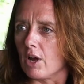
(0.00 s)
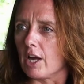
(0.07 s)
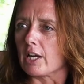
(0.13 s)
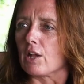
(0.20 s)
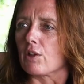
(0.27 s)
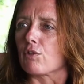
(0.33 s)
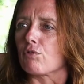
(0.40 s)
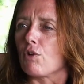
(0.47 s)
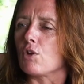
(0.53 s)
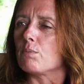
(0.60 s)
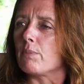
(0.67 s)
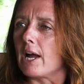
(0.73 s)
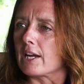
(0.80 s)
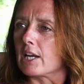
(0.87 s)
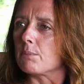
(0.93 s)
I get thrown
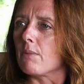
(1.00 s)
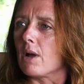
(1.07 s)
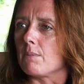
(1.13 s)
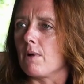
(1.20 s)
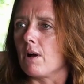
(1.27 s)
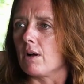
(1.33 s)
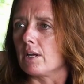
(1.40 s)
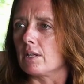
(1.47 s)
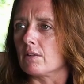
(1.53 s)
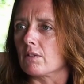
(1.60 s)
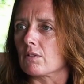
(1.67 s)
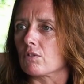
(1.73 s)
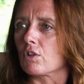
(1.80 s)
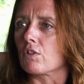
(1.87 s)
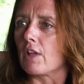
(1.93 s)
back in my mind
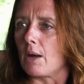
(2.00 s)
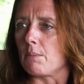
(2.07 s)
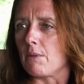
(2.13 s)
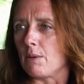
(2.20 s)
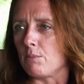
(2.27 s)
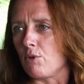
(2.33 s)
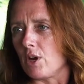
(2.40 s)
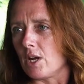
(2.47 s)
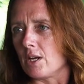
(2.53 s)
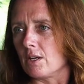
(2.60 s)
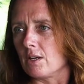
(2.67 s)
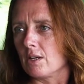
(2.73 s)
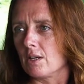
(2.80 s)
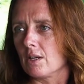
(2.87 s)
to that memory.